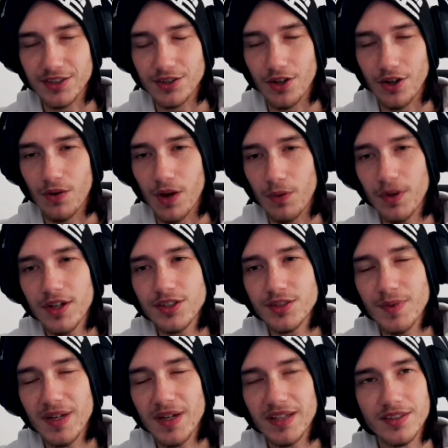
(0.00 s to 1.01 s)
So I wanted
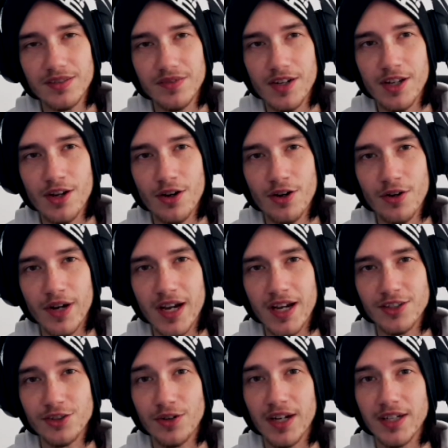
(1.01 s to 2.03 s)
to make this video
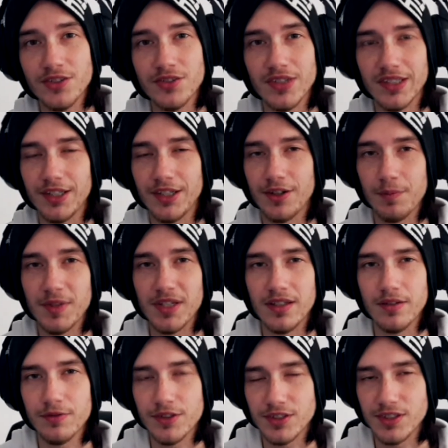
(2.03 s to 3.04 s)
and try to clear up the
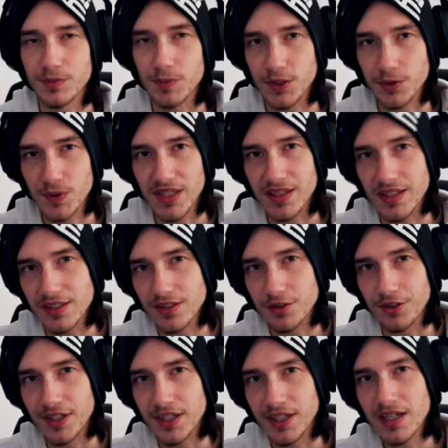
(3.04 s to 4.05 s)
differences between these
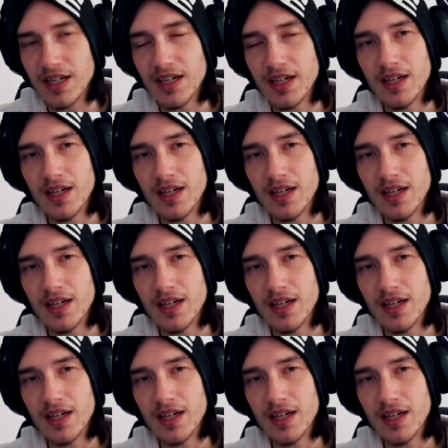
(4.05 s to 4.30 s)
three,